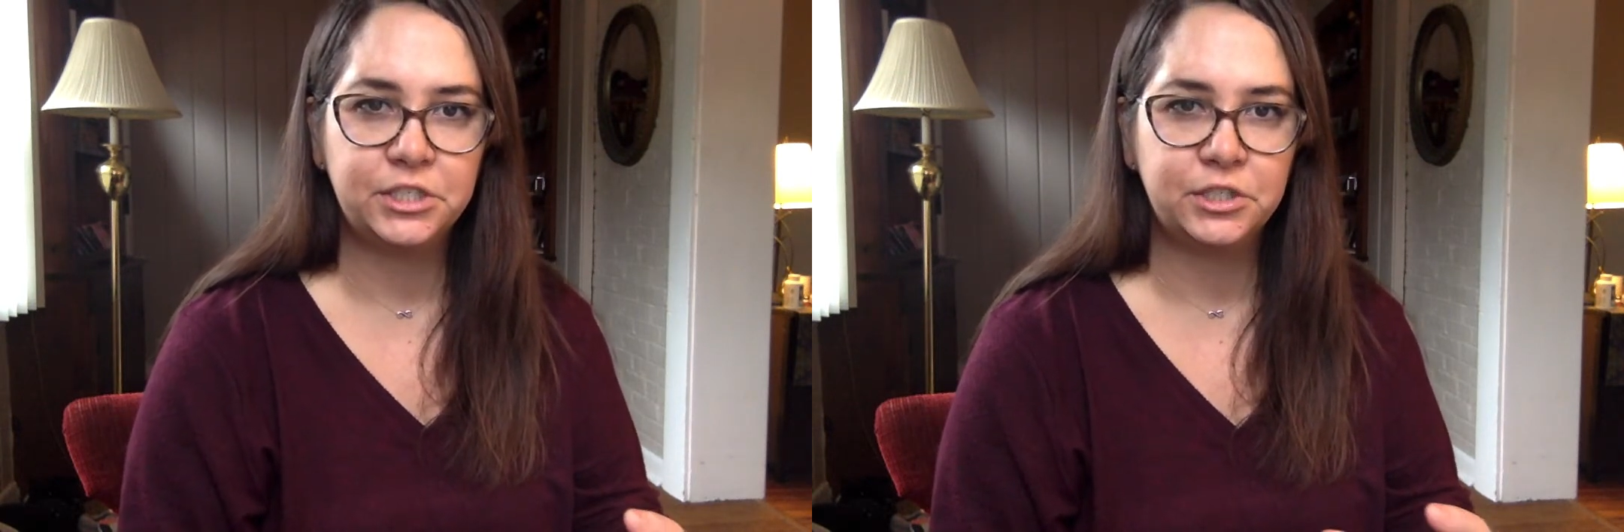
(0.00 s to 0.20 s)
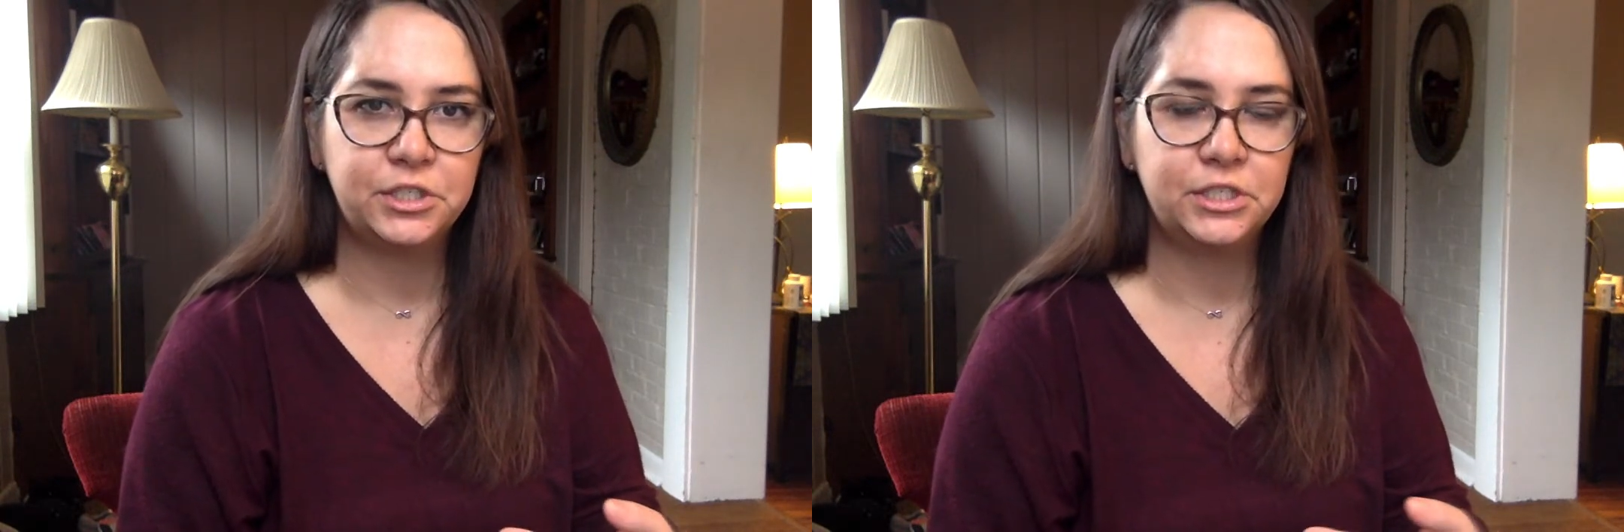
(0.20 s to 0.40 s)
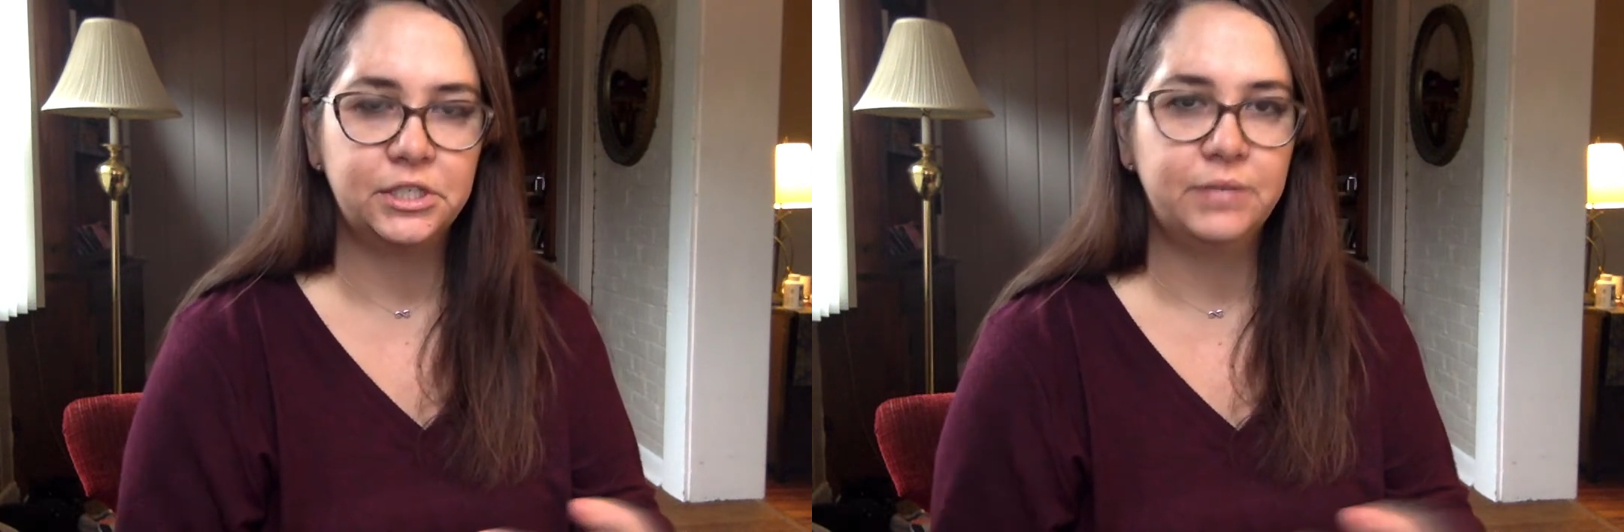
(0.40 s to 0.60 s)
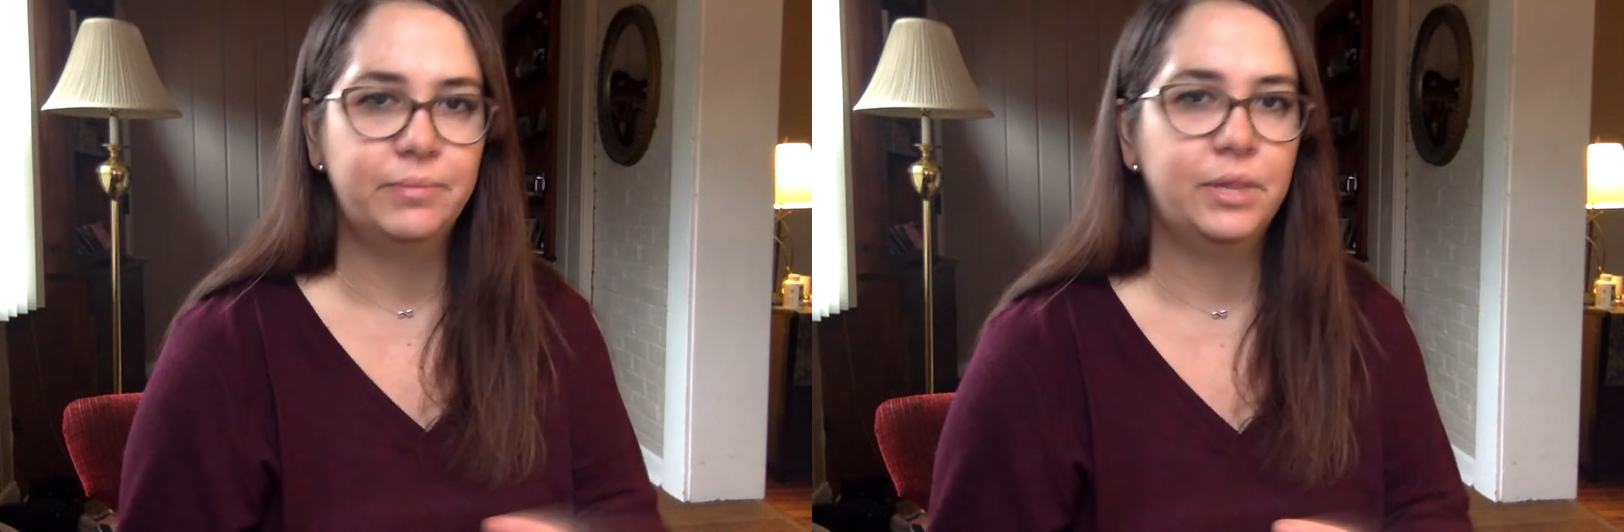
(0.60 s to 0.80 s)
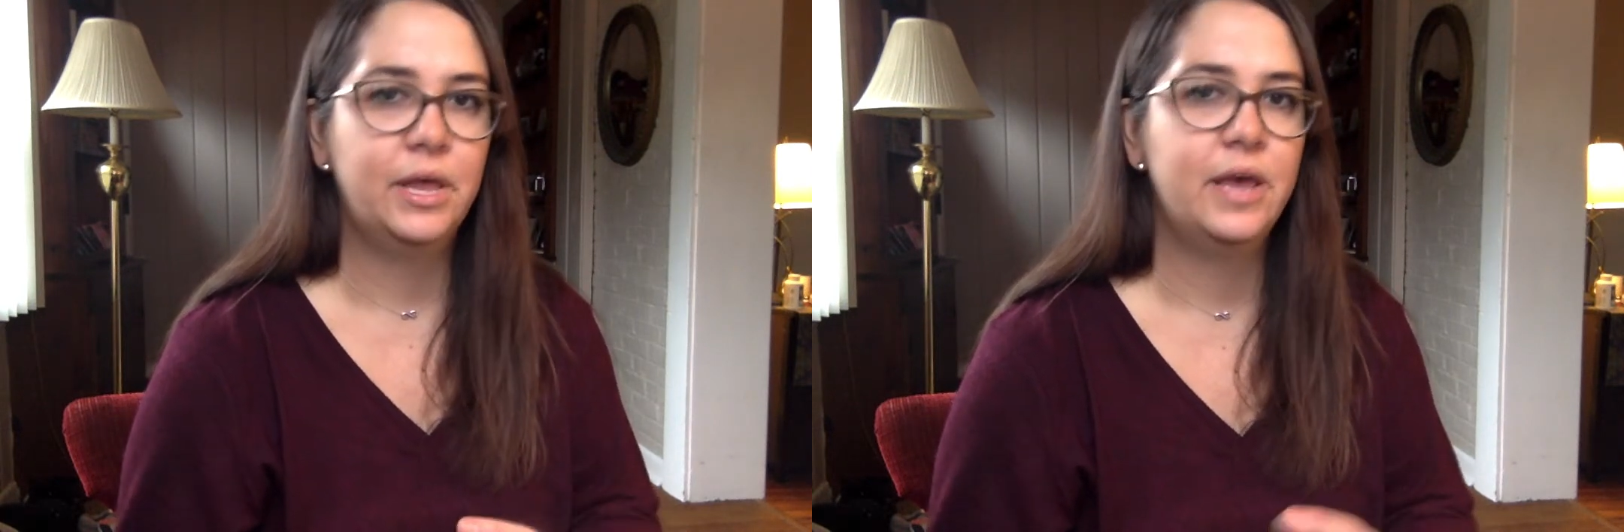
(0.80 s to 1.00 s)
are still in
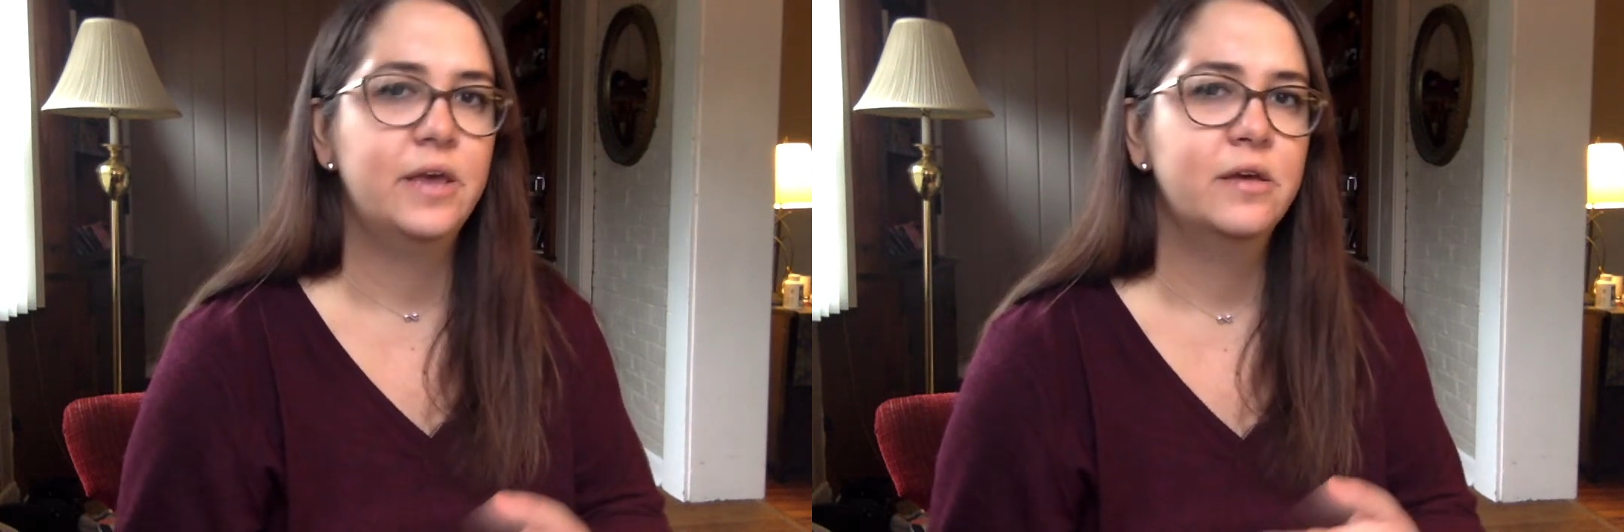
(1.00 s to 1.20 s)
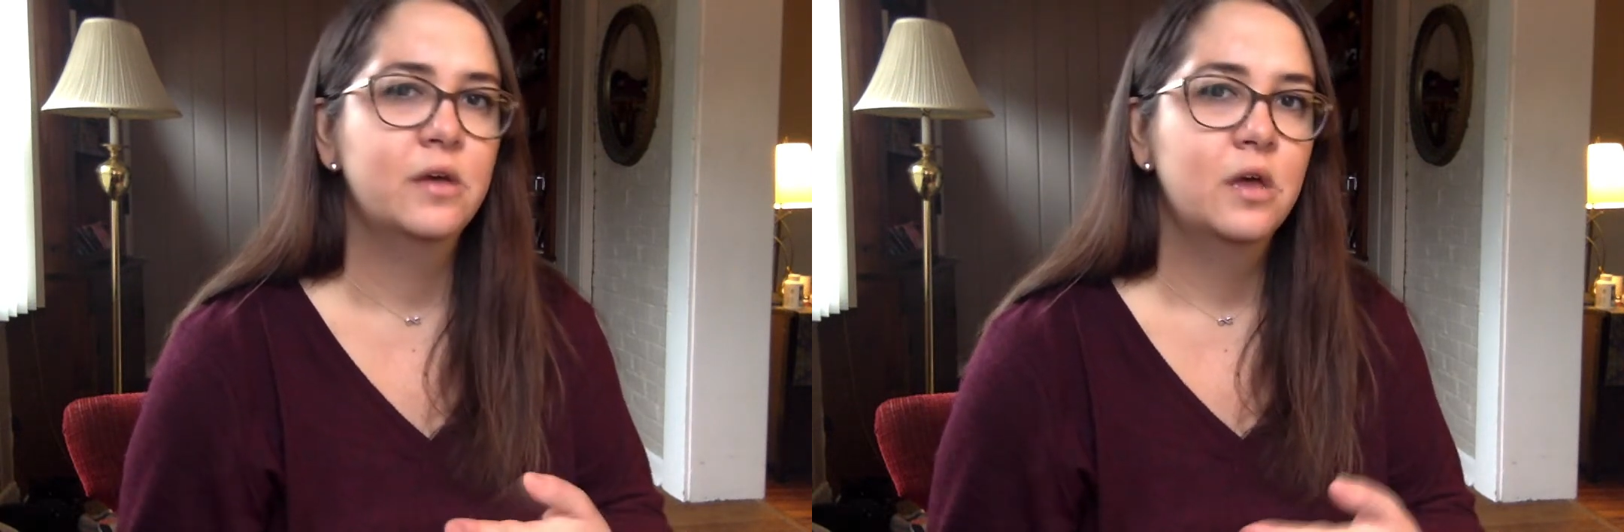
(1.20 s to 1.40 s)
play,